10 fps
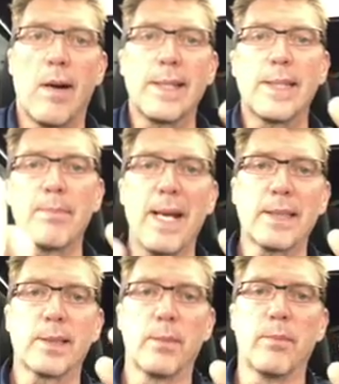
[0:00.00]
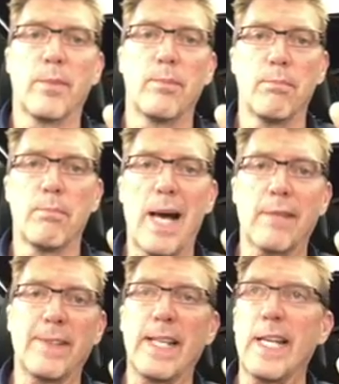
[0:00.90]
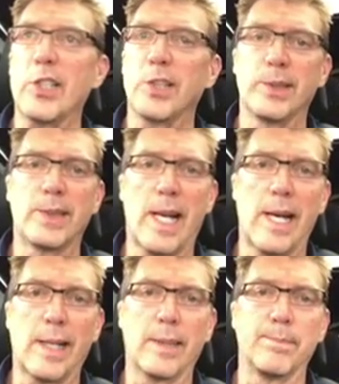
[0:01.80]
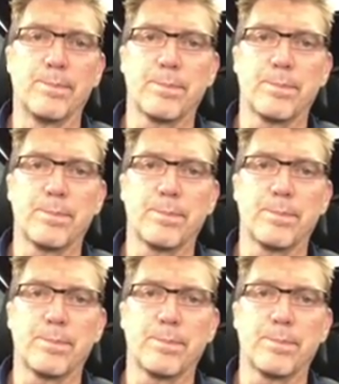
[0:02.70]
Now I did make some modifications on it.